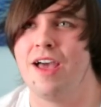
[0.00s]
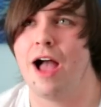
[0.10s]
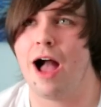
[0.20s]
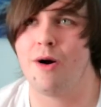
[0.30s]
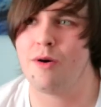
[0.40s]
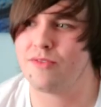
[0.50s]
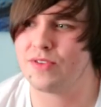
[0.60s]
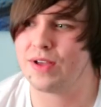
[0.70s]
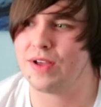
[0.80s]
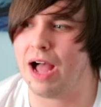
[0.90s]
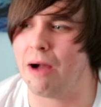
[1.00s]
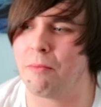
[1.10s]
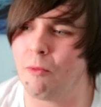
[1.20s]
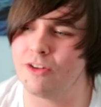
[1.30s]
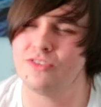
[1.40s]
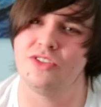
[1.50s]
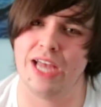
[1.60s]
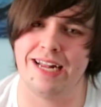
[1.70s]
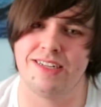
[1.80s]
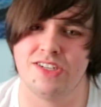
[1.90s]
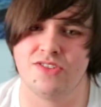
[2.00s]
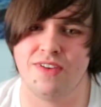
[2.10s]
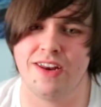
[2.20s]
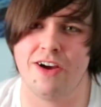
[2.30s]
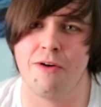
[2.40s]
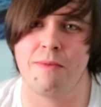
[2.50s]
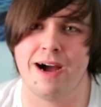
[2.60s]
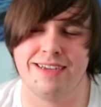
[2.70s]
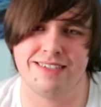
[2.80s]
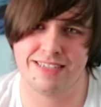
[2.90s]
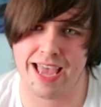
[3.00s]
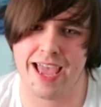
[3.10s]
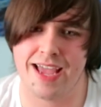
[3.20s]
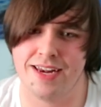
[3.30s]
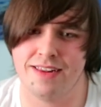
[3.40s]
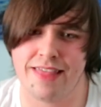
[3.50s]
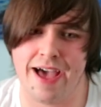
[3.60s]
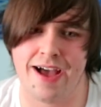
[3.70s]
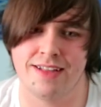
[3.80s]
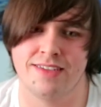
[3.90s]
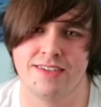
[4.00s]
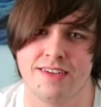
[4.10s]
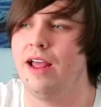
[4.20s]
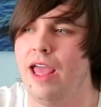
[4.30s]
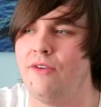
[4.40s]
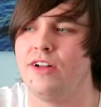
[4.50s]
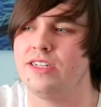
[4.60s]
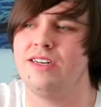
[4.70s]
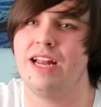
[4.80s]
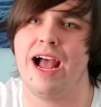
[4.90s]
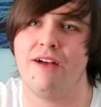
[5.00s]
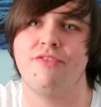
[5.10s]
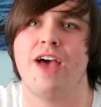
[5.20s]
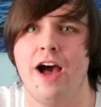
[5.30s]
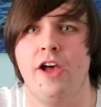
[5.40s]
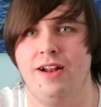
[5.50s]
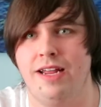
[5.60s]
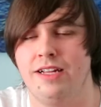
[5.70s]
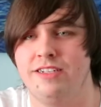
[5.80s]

However, I want to end this video by saying that if I didn't have that early